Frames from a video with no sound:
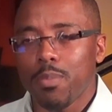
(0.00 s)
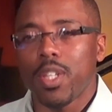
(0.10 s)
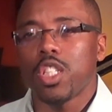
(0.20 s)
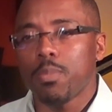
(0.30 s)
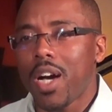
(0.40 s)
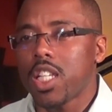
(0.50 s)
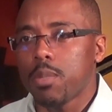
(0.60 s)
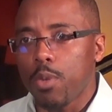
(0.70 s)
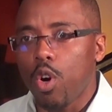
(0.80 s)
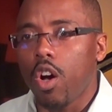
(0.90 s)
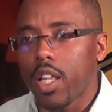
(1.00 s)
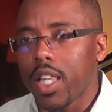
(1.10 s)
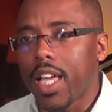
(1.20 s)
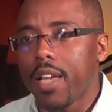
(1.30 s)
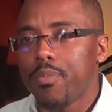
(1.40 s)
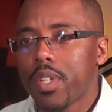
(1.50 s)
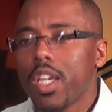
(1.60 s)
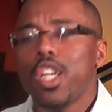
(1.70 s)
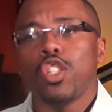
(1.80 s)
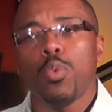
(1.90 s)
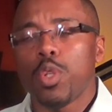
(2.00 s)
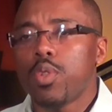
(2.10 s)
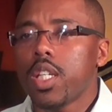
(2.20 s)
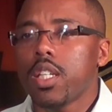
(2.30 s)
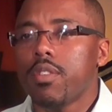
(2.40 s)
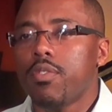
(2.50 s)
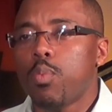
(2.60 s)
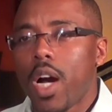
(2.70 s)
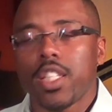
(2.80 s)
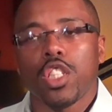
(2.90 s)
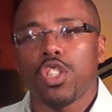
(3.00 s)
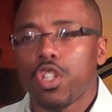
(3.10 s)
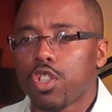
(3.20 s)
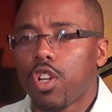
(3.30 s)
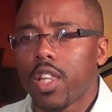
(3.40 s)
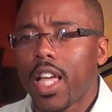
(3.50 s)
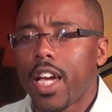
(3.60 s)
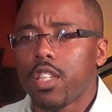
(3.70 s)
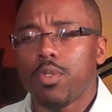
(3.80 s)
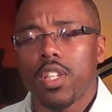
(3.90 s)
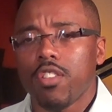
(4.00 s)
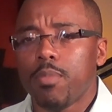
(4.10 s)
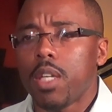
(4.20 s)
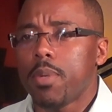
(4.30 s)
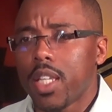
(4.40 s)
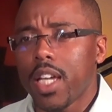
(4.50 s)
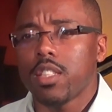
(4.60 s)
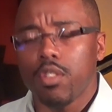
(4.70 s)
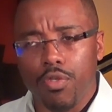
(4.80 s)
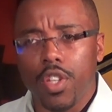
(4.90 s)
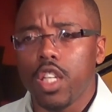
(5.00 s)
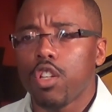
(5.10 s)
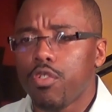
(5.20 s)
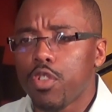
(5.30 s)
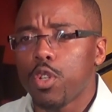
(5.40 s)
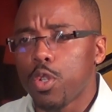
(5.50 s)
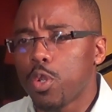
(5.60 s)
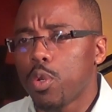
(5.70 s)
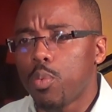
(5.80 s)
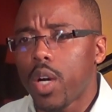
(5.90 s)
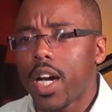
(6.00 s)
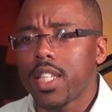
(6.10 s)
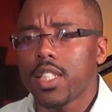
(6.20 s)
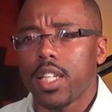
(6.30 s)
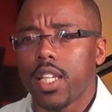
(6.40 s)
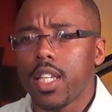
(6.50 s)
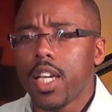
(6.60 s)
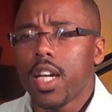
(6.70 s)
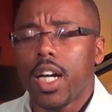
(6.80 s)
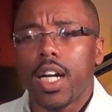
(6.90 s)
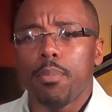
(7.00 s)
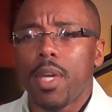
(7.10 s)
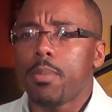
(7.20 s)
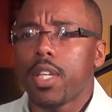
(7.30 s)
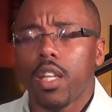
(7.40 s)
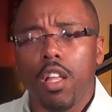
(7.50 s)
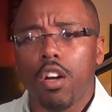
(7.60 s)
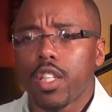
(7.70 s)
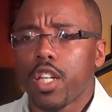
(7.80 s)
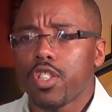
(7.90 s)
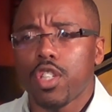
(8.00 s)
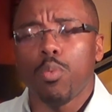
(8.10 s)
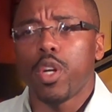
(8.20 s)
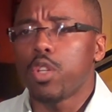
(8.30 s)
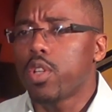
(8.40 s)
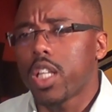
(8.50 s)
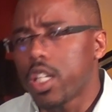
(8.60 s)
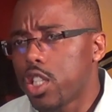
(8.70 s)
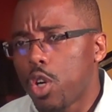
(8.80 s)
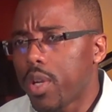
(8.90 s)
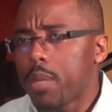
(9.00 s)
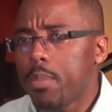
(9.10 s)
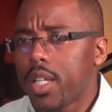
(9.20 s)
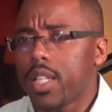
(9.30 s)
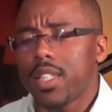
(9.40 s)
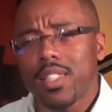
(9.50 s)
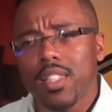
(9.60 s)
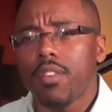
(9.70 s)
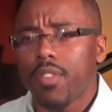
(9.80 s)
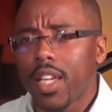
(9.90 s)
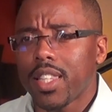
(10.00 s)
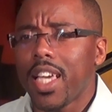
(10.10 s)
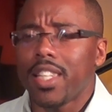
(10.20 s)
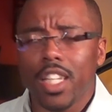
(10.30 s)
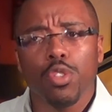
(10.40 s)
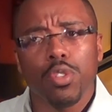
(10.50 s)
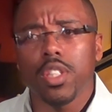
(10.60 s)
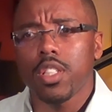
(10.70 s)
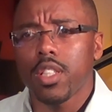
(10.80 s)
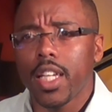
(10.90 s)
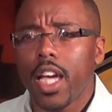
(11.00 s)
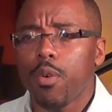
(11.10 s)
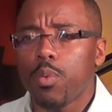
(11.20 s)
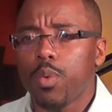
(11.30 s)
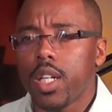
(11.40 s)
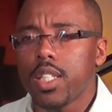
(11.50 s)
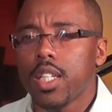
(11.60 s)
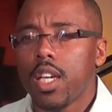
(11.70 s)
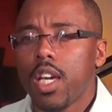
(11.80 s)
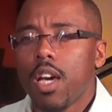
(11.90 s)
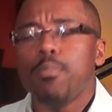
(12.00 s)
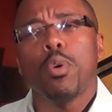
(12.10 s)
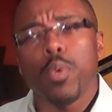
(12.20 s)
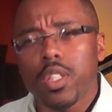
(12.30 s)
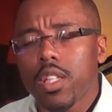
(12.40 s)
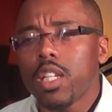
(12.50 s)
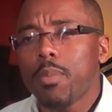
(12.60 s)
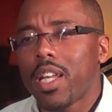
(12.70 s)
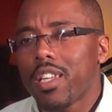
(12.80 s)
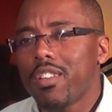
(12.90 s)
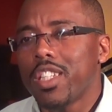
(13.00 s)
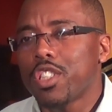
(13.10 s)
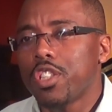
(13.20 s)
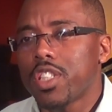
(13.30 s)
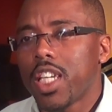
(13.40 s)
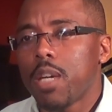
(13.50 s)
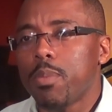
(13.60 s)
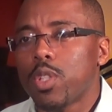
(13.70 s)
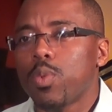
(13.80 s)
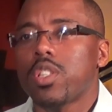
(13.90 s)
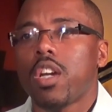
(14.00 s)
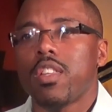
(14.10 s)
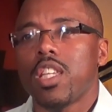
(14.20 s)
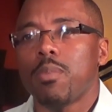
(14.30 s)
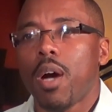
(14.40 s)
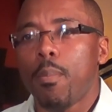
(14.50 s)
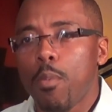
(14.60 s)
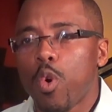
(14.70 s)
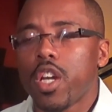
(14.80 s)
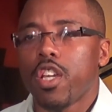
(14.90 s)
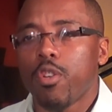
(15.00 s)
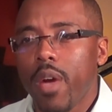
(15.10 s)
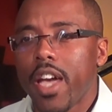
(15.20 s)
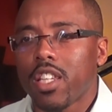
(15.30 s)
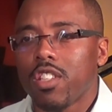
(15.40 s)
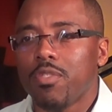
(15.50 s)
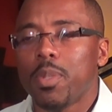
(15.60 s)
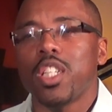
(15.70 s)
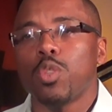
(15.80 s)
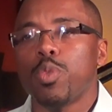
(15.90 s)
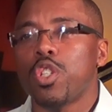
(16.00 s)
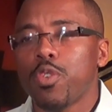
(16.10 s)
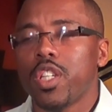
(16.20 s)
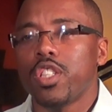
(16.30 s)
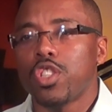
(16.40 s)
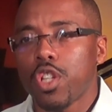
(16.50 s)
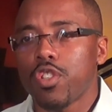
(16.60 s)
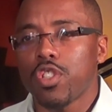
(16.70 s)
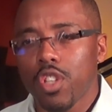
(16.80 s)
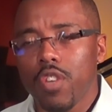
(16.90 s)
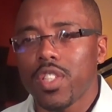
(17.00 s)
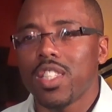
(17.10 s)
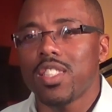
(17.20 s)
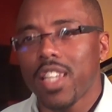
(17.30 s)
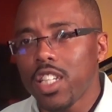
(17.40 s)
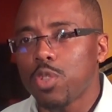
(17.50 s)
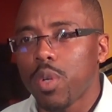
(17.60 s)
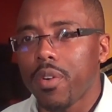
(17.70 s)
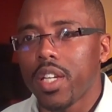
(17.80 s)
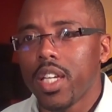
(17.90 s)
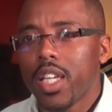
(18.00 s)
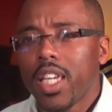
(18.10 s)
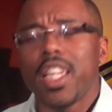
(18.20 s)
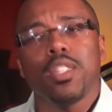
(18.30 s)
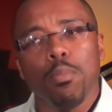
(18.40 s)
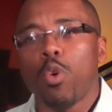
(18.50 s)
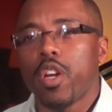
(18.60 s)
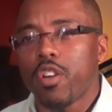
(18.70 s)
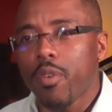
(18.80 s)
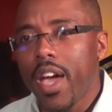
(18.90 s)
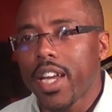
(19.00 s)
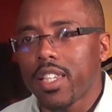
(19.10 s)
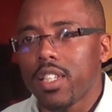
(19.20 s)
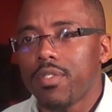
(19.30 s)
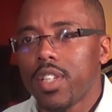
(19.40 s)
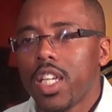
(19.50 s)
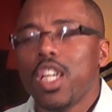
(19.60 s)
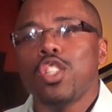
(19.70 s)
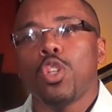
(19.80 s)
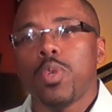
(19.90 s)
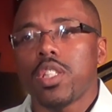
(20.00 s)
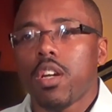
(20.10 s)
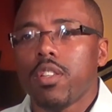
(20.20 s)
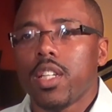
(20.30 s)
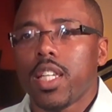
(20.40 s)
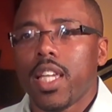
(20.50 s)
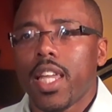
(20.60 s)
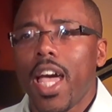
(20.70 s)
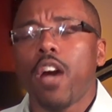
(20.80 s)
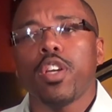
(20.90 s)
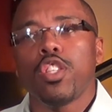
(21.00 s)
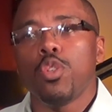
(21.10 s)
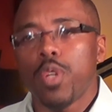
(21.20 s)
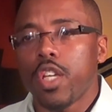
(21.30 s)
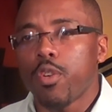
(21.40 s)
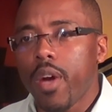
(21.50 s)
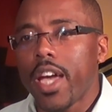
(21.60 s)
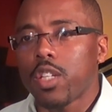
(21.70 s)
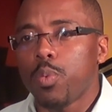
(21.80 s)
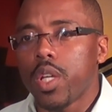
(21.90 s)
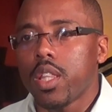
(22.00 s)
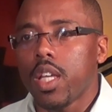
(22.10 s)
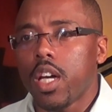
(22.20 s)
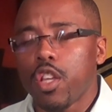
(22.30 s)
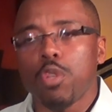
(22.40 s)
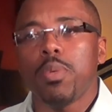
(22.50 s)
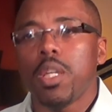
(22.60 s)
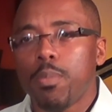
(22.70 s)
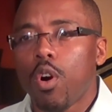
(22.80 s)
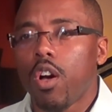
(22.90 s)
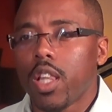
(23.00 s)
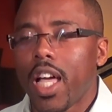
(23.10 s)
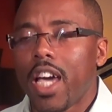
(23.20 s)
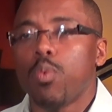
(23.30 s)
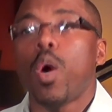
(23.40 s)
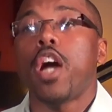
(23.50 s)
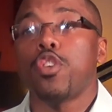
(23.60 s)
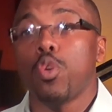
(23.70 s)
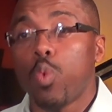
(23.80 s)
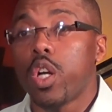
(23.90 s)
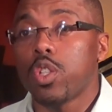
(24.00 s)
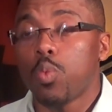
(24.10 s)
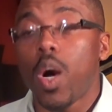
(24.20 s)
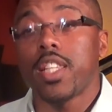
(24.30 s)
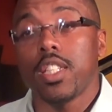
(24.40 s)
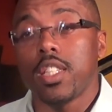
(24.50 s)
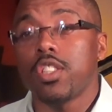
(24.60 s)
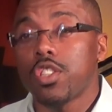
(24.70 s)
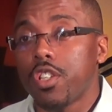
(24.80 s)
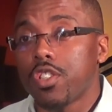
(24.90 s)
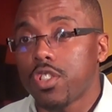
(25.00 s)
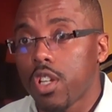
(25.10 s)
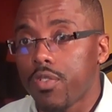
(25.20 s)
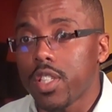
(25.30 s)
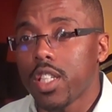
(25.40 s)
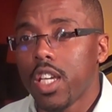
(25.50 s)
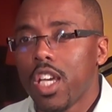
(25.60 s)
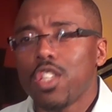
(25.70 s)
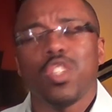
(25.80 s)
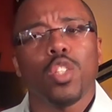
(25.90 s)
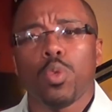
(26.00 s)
as much as possible online. So when you think of watching church online, you think of maybe a nice little video viewer you can watch, and maybe along there somewhere you can click a donate button and stuff like that. That's traditionally how it was. But when we think about Internet Church Campus, we're starting to think about more interactive, because you're in a church service in a sanctuary, it's more interactive. So we start looking at how can you interact with other people online while you're watching this church service. So that's